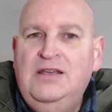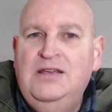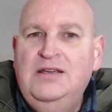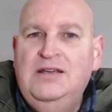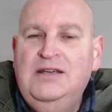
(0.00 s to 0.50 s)

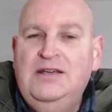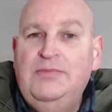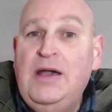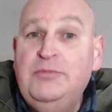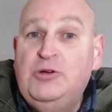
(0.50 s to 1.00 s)

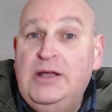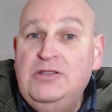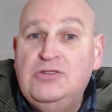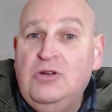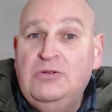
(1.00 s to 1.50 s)

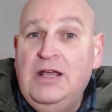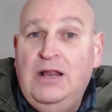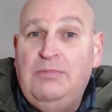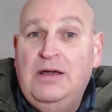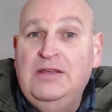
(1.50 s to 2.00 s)
Upgrades don't
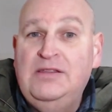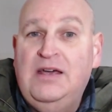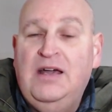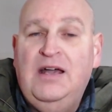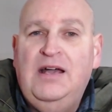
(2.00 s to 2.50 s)
help
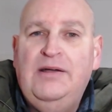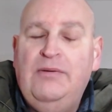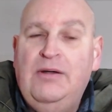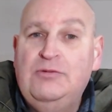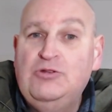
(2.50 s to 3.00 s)
either.
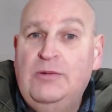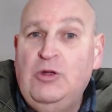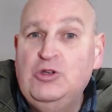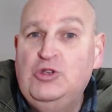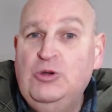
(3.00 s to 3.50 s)
So I'm
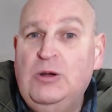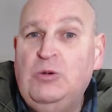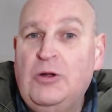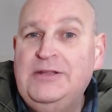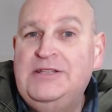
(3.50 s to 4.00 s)
not sure
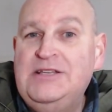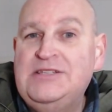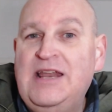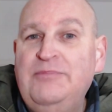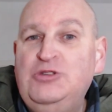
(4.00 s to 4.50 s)
what it is,
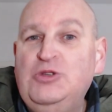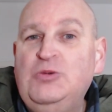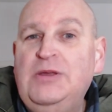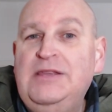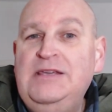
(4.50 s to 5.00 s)
and I'm
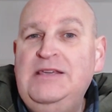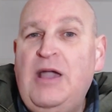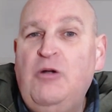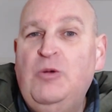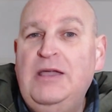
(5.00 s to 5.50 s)
sure the
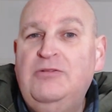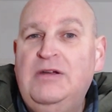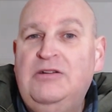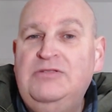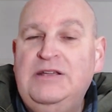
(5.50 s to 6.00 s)
way
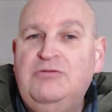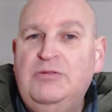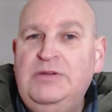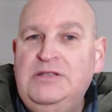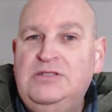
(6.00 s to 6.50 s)
around it would
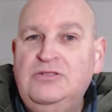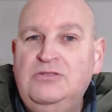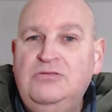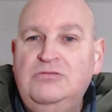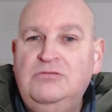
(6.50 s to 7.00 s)
be
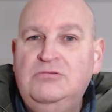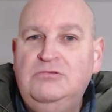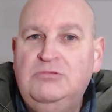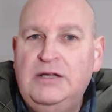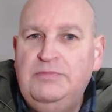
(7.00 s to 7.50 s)
to
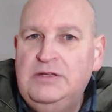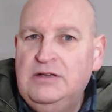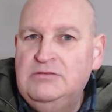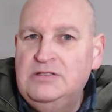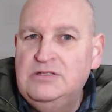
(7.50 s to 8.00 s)
wipe it
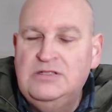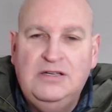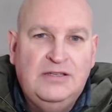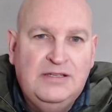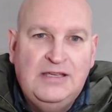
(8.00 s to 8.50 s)
out and
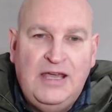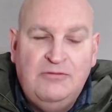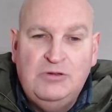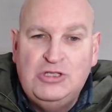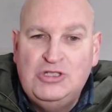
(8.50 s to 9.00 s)
start again,
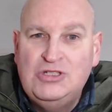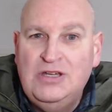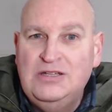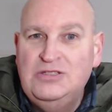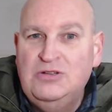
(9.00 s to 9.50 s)
which
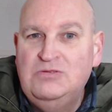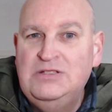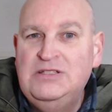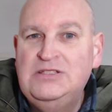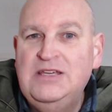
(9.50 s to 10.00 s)
I don't
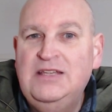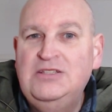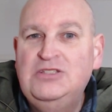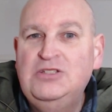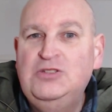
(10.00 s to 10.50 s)

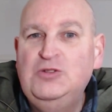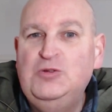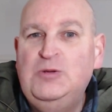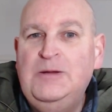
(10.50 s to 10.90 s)
intend to do.